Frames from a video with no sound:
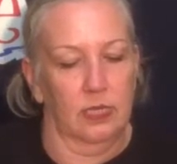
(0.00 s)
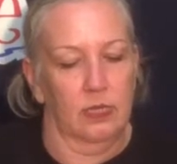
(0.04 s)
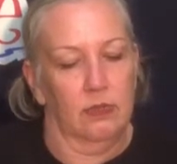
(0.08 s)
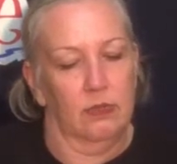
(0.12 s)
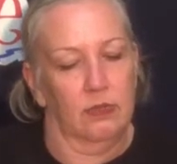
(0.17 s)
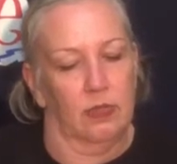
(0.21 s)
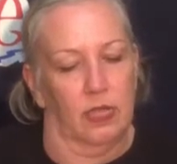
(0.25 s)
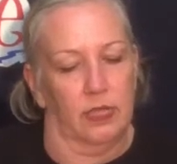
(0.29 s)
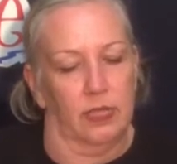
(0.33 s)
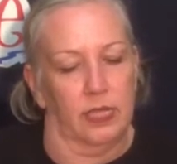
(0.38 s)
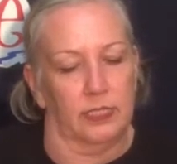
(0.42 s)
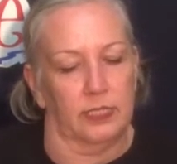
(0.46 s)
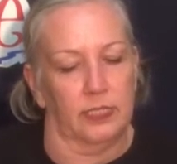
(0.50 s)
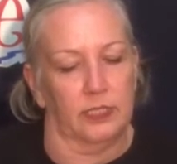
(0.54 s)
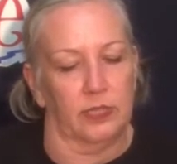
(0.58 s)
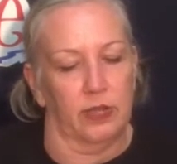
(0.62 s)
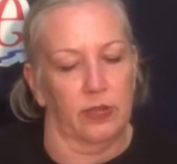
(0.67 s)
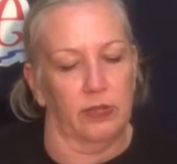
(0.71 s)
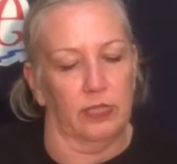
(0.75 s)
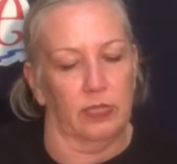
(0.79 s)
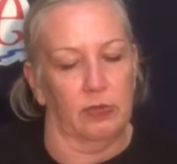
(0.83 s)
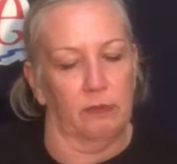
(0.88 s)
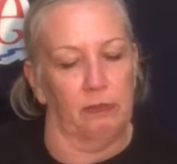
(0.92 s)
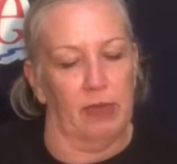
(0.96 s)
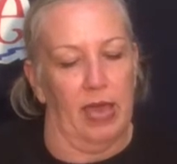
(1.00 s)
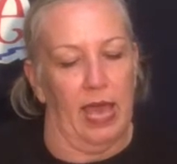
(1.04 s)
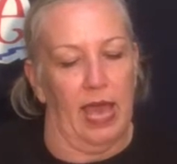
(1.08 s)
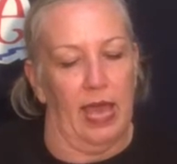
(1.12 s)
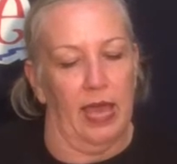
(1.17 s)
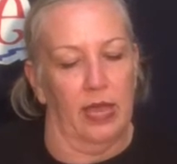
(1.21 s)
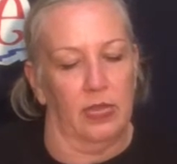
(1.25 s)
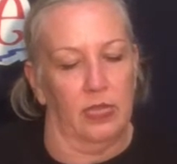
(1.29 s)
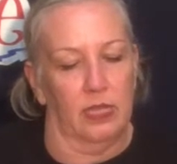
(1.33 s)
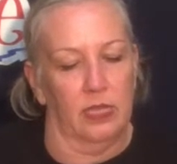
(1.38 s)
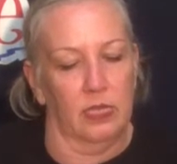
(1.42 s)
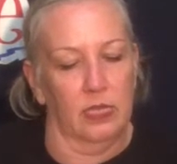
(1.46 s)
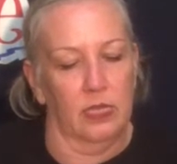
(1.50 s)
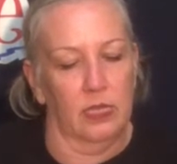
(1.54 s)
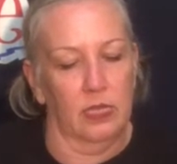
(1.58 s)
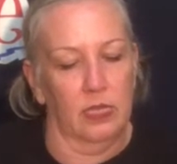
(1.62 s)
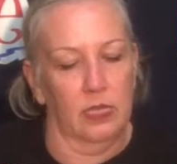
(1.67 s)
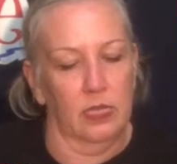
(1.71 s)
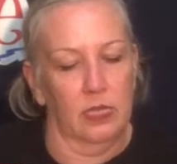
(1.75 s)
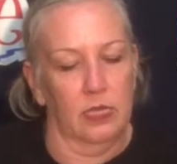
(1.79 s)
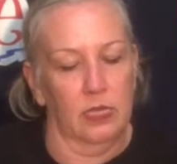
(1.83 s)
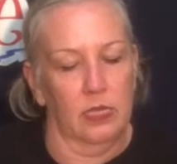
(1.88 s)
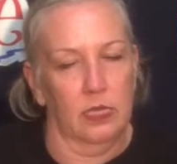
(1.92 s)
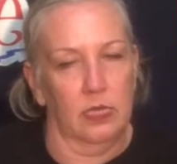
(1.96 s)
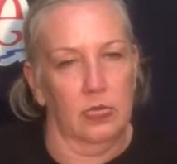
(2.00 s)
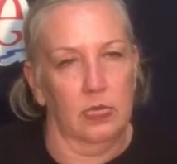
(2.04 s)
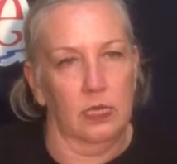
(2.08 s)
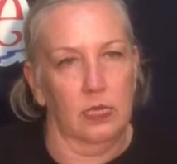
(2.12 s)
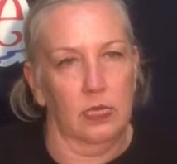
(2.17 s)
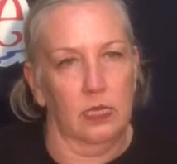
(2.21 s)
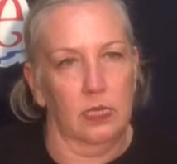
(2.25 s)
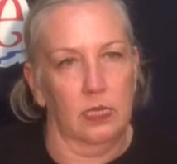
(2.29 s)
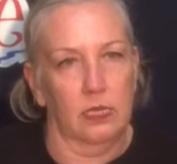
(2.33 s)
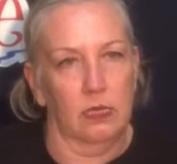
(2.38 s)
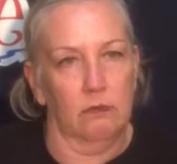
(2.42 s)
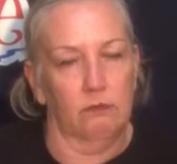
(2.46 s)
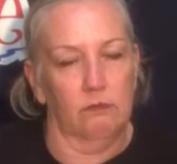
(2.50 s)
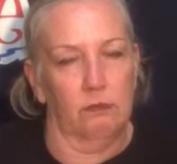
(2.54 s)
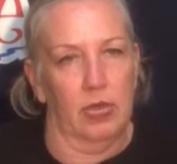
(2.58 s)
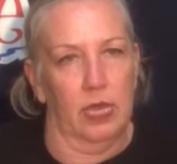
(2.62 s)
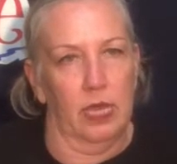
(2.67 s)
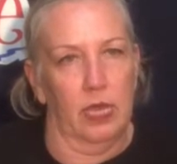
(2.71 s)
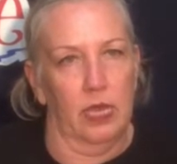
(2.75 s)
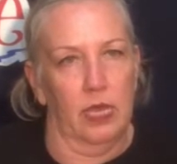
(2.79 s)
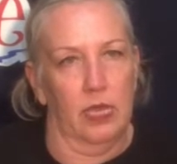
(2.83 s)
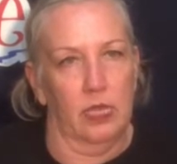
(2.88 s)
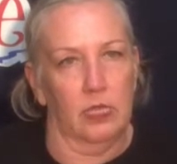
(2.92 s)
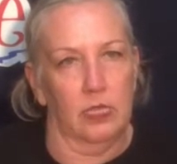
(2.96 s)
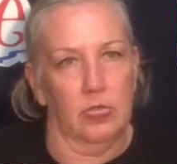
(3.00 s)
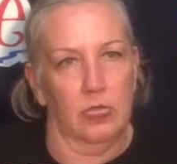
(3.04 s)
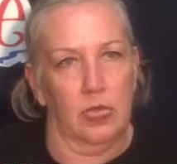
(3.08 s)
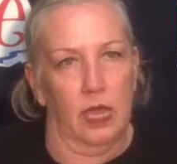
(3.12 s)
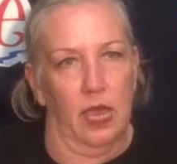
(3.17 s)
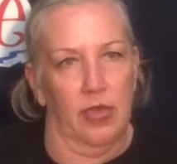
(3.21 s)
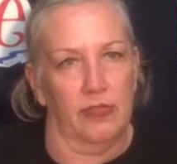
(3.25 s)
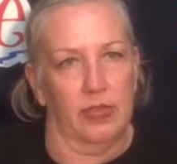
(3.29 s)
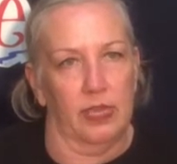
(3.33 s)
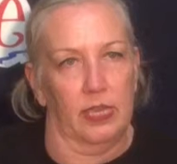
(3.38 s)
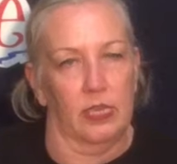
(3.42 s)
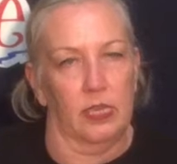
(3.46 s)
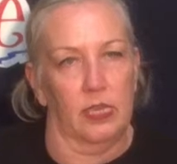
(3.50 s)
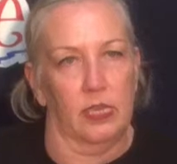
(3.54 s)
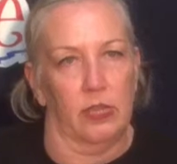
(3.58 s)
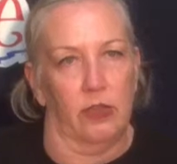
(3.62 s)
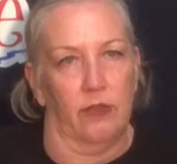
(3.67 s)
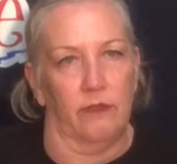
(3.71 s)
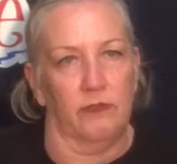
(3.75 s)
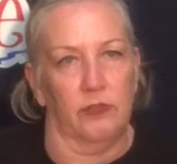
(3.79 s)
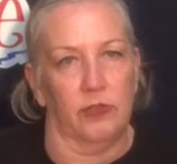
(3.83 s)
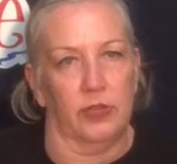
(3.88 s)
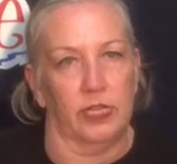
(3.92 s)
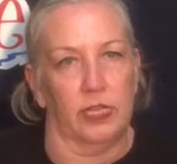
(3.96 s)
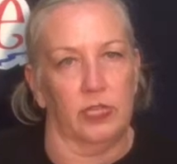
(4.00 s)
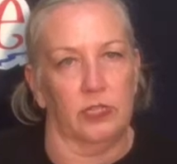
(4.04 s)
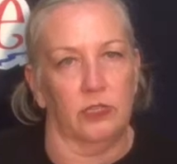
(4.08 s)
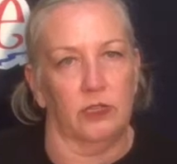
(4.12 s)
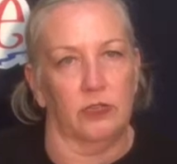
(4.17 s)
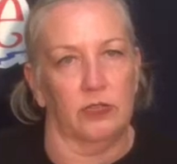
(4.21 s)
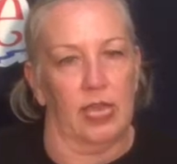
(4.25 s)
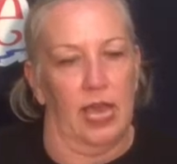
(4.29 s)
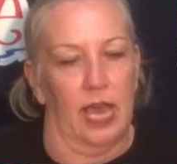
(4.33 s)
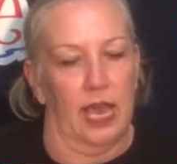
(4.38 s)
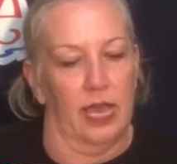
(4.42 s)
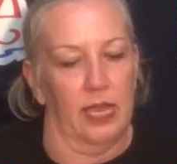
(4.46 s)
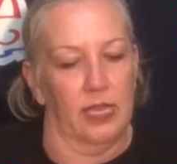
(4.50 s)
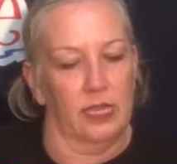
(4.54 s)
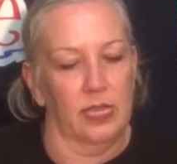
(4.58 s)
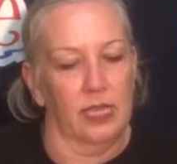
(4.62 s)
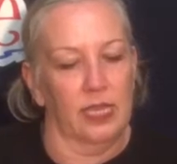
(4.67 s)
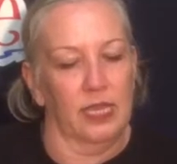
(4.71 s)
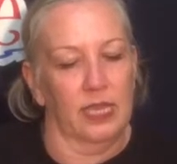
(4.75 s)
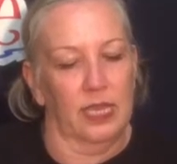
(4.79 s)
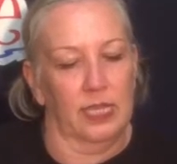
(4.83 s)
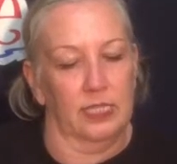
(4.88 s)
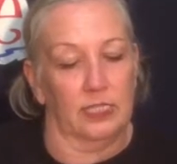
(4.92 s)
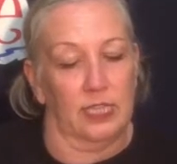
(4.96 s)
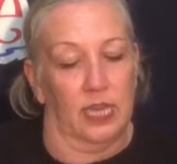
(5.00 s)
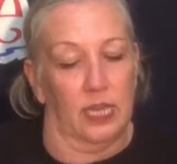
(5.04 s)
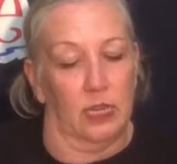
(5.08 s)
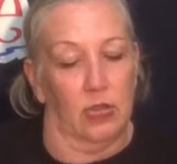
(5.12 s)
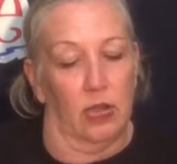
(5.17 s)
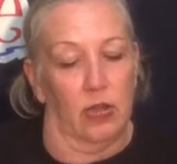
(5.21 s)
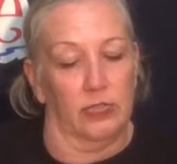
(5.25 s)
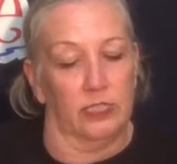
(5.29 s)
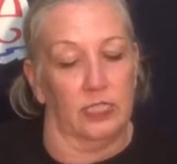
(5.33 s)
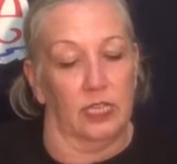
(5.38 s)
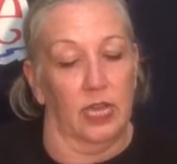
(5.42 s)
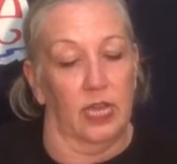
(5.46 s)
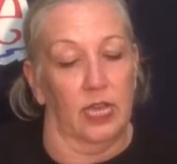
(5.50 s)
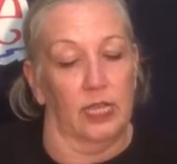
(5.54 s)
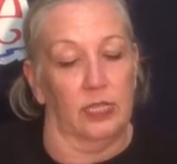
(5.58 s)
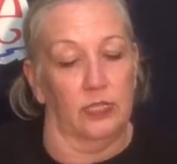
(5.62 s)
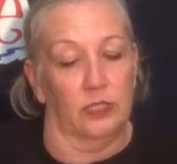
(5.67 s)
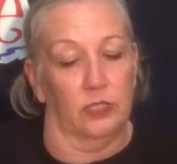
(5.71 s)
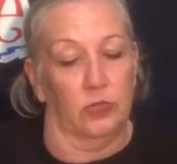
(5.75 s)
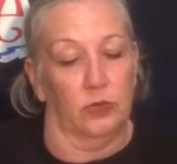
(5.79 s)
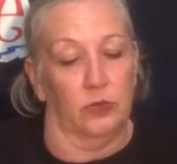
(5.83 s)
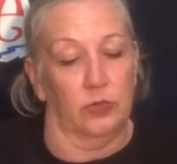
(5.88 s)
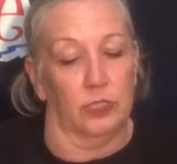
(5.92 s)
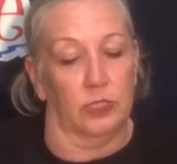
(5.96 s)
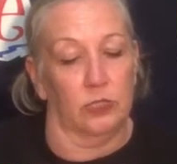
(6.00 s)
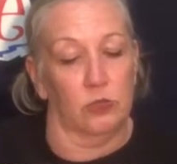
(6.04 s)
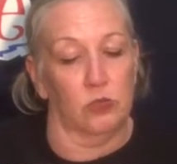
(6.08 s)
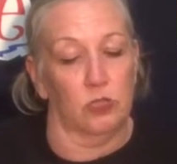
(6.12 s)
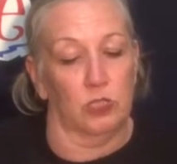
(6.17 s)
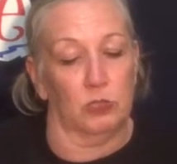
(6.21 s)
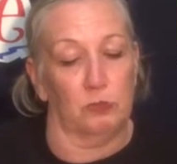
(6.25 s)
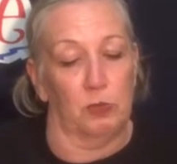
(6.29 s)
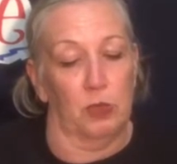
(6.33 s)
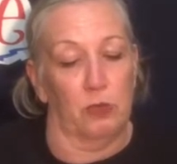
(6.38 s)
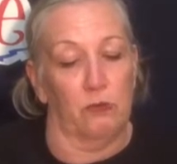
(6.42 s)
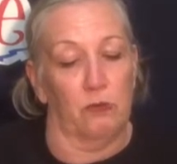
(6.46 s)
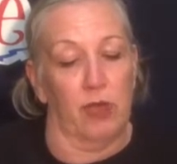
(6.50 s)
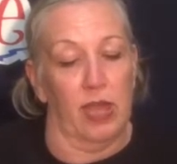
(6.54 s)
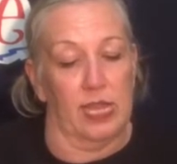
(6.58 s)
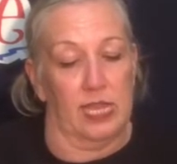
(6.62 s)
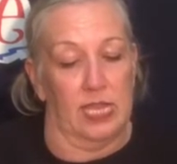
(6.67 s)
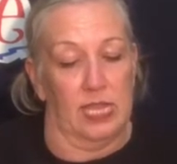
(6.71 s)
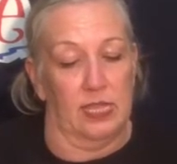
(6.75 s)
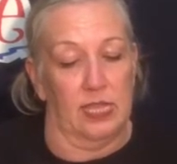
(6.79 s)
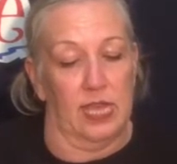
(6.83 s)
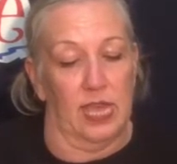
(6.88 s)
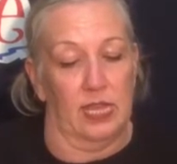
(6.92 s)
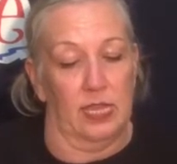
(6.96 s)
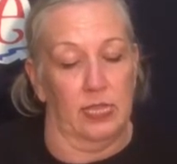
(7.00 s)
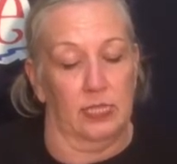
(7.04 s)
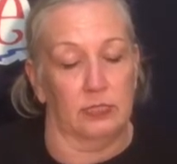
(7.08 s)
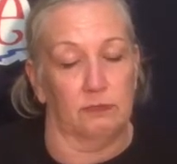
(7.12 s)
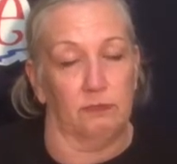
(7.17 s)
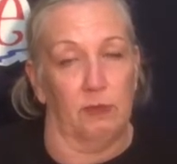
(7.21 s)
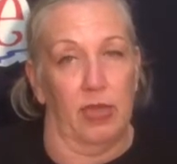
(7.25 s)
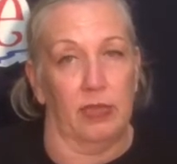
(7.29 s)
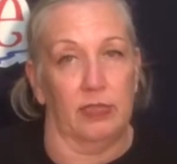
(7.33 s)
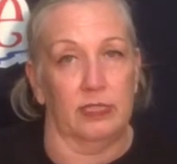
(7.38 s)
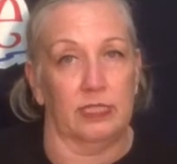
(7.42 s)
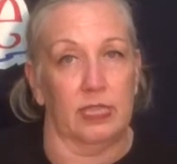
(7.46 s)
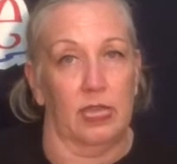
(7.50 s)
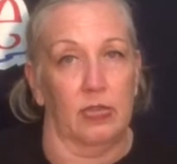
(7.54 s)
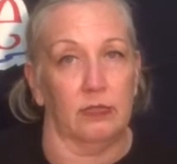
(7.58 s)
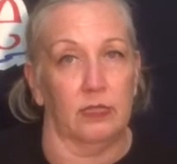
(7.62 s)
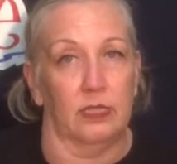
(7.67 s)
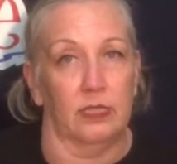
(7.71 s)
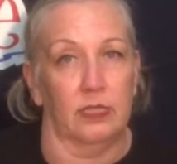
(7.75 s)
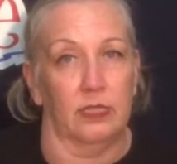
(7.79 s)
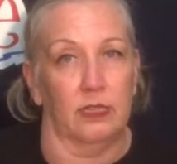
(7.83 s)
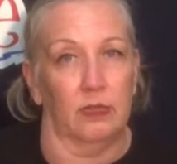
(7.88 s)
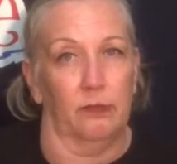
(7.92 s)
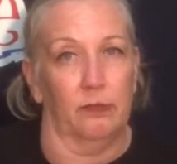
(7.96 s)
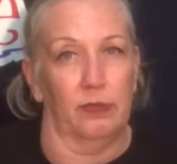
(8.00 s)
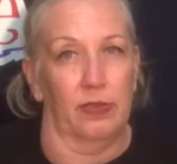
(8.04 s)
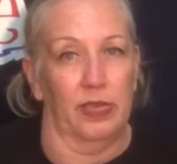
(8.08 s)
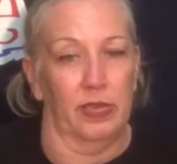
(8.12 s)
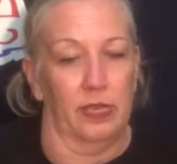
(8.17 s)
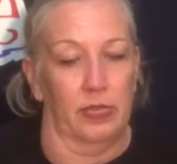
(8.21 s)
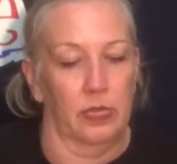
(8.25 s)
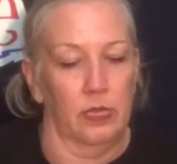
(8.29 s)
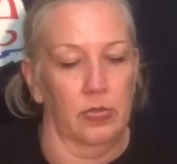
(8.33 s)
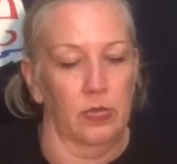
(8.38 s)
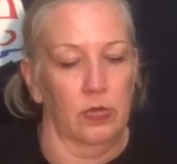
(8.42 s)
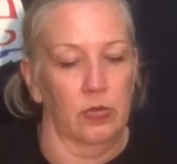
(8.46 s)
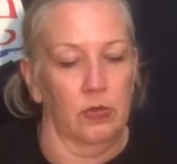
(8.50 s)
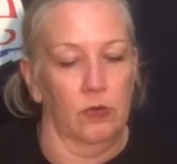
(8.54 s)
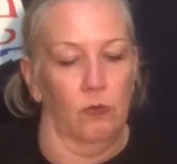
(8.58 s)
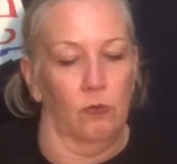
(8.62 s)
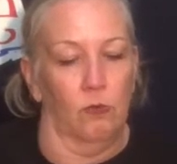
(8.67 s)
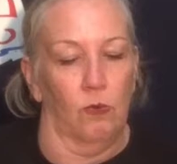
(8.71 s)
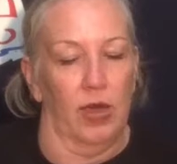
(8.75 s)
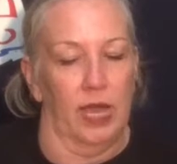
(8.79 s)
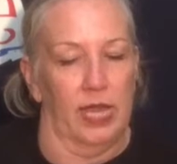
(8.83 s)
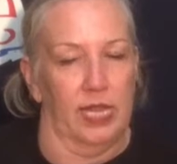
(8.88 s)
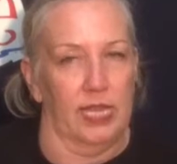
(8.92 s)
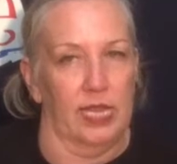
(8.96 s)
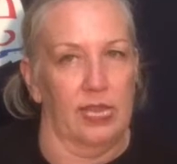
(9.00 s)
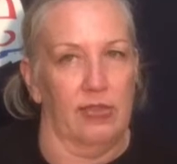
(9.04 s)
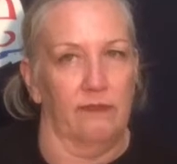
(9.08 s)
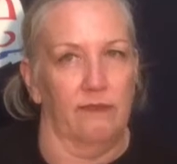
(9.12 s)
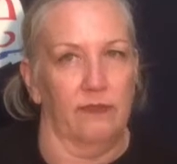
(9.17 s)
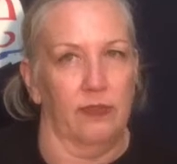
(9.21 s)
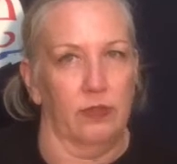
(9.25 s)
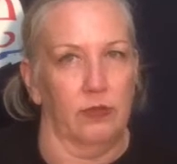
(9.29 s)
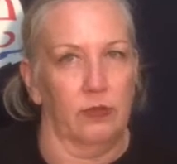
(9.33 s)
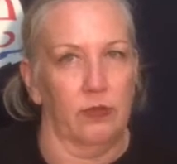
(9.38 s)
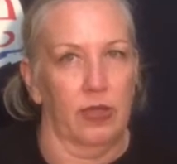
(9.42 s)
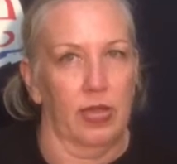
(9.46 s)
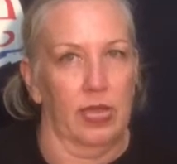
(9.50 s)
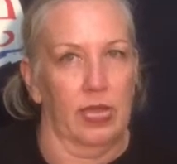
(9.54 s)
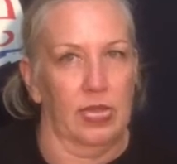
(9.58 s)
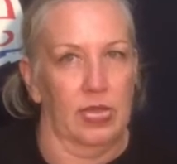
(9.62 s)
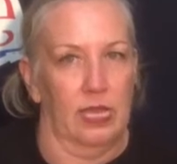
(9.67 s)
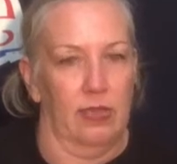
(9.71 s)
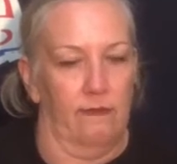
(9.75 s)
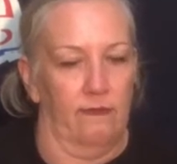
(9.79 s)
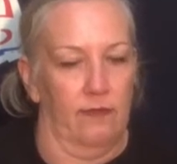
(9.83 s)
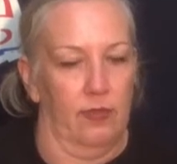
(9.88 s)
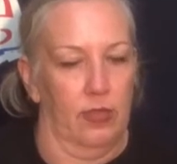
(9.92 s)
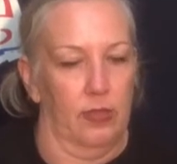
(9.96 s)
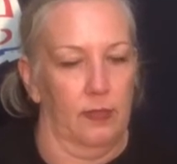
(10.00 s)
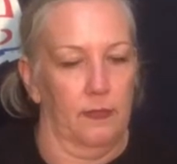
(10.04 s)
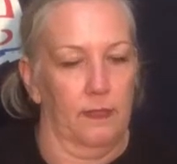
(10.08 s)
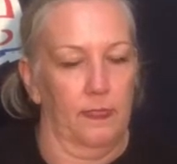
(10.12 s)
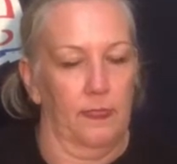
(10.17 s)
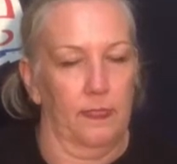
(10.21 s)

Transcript: Not necessarily bad, but I think, you know, if you're going to do that, it's kind of hard to undo it, so just be ready that it might sound a little bit, what, even or uneven?